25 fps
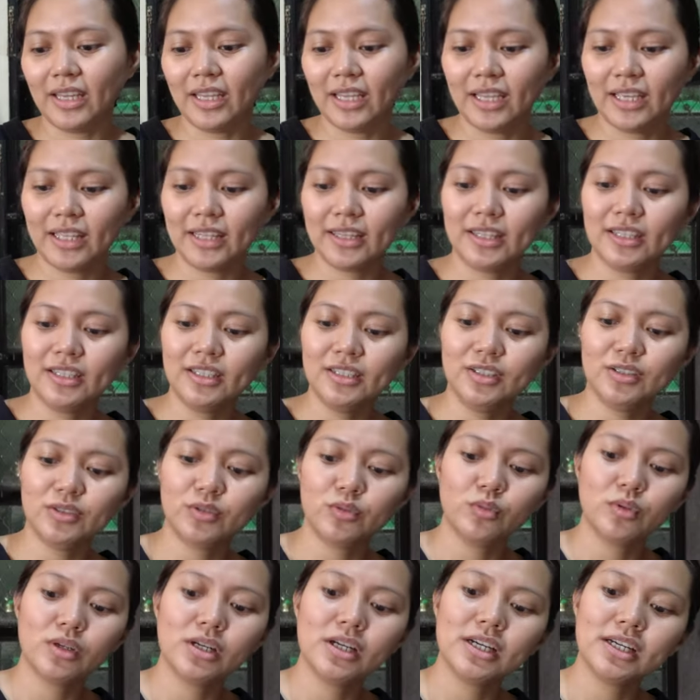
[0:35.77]
And
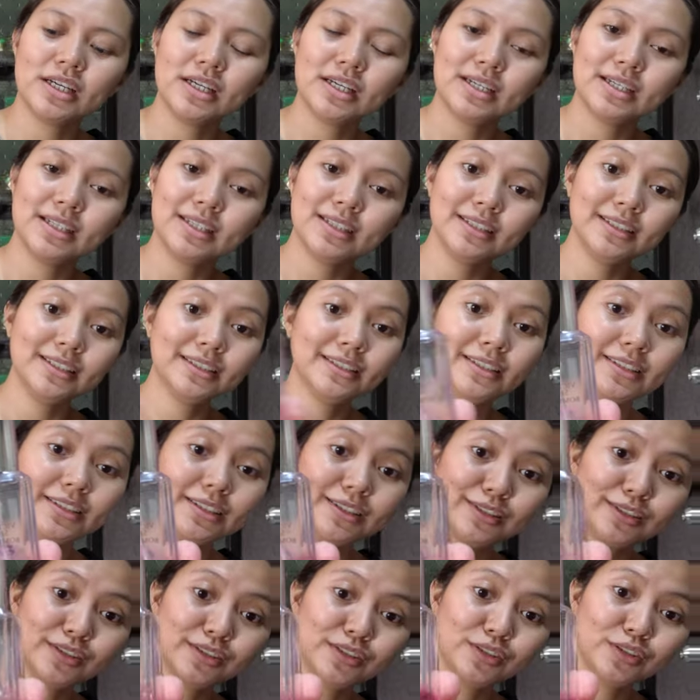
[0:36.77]
this
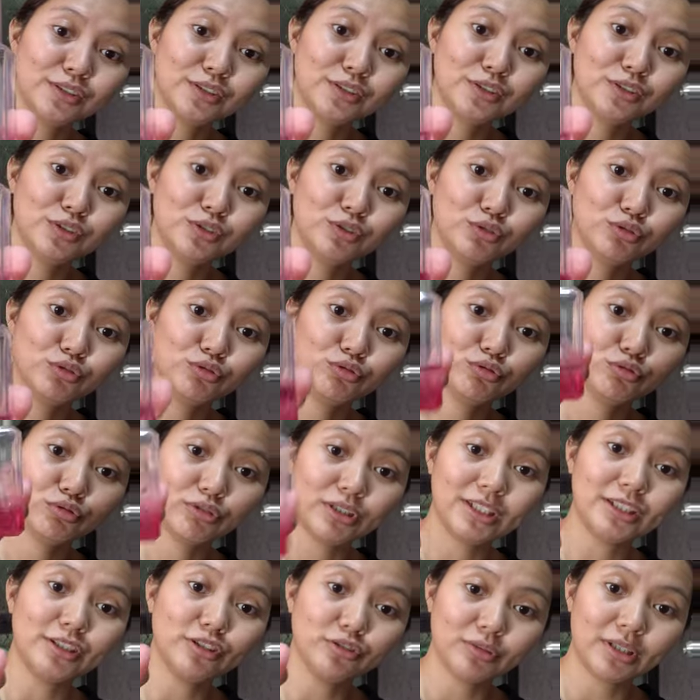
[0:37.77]
was
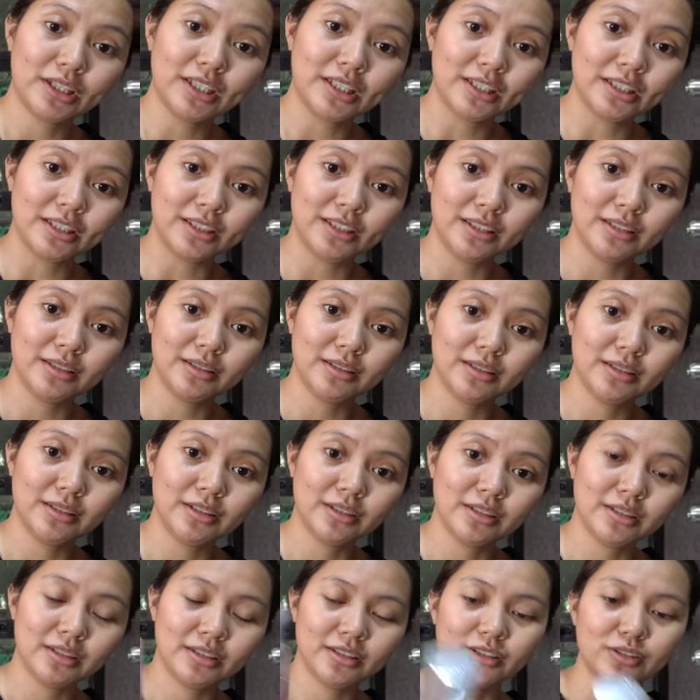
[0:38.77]
2020.
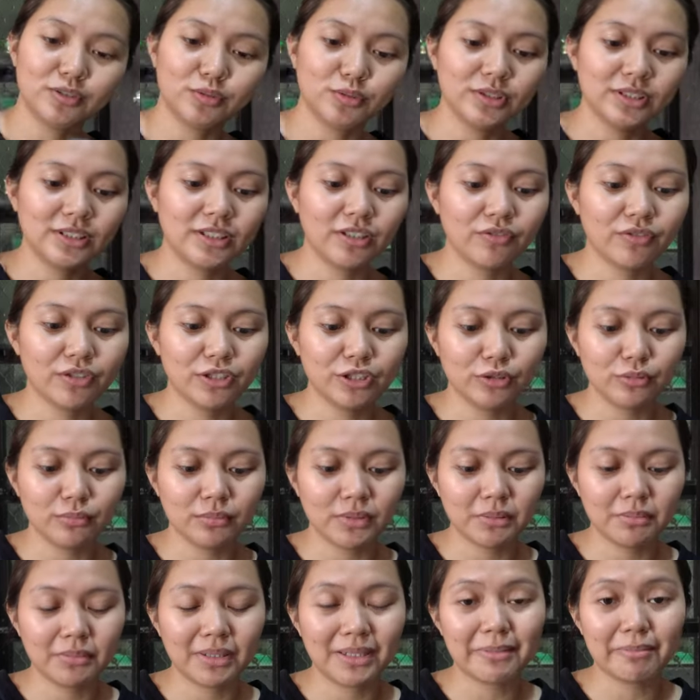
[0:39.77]
This was given to
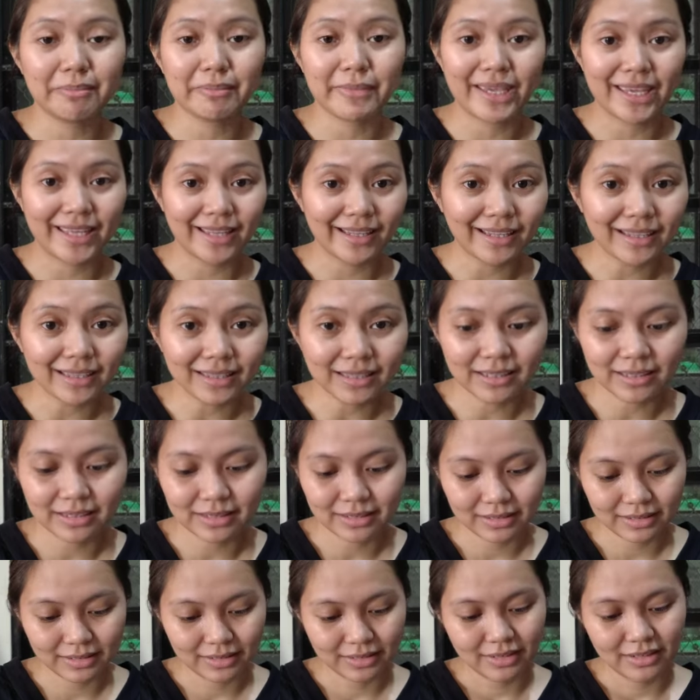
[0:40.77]
me by Mel.
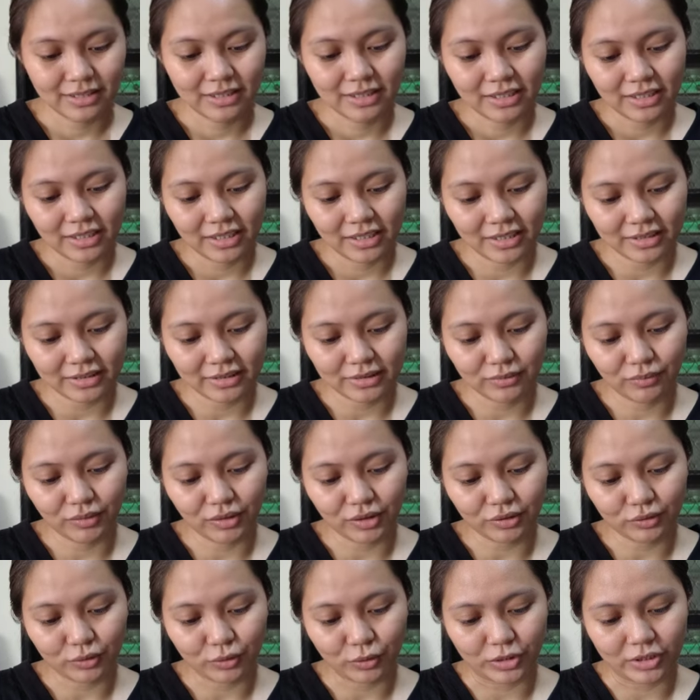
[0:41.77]
It's
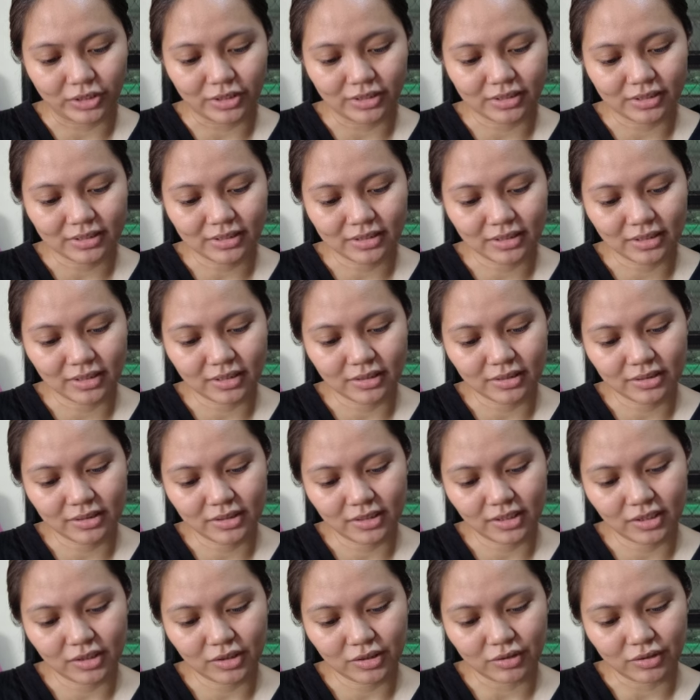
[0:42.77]
Victoria's
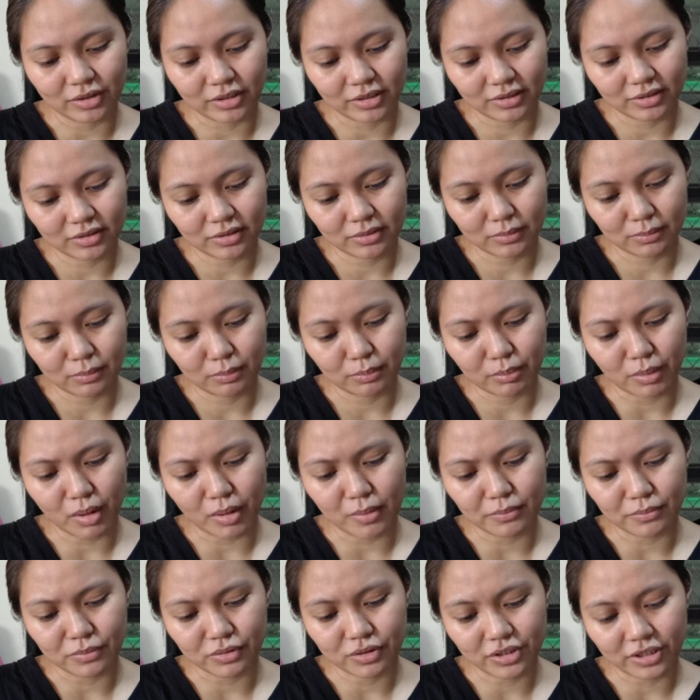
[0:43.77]
Secret
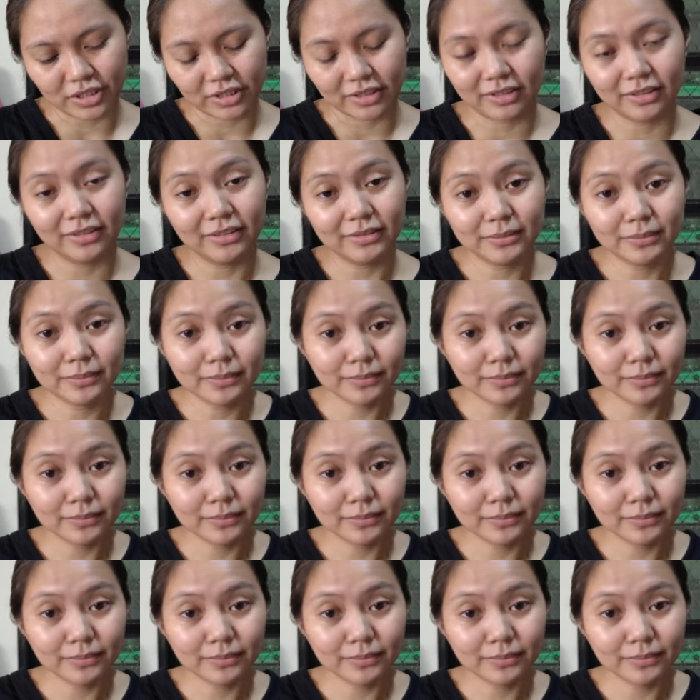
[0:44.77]
Bombshell.